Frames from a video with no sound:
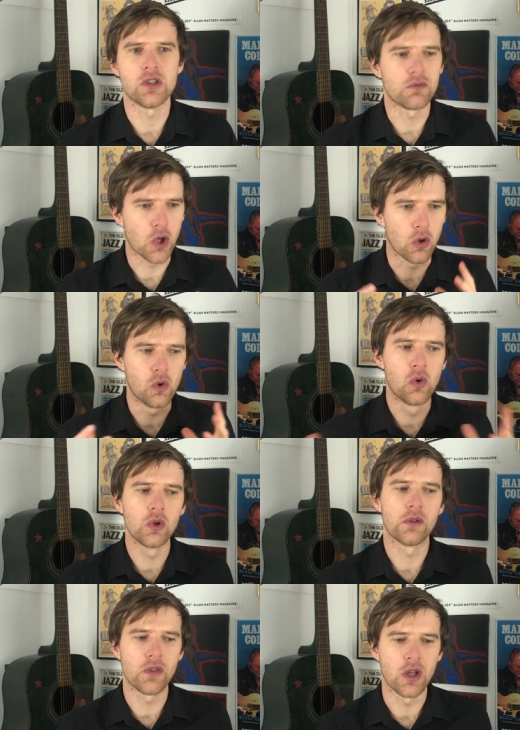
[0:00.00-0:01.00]
You've got
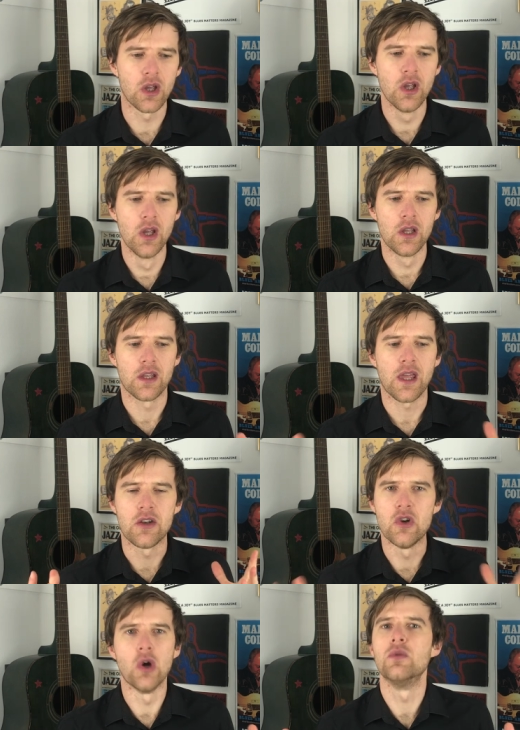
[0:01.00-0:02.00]
all of the
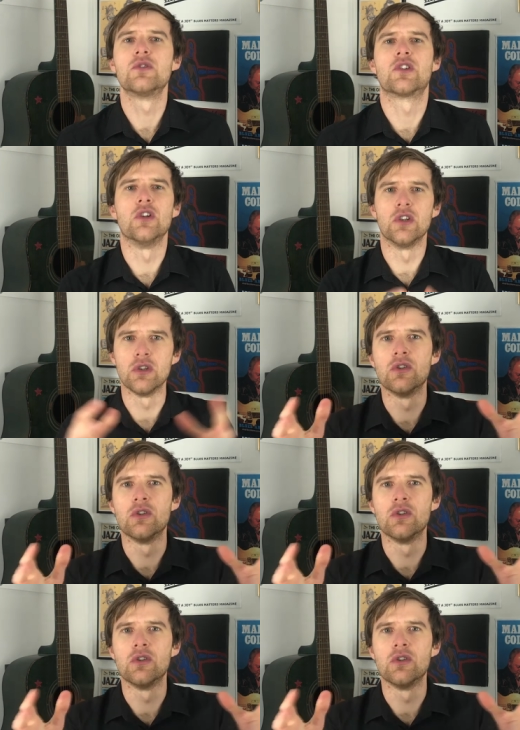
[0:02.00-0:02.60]
notes that you,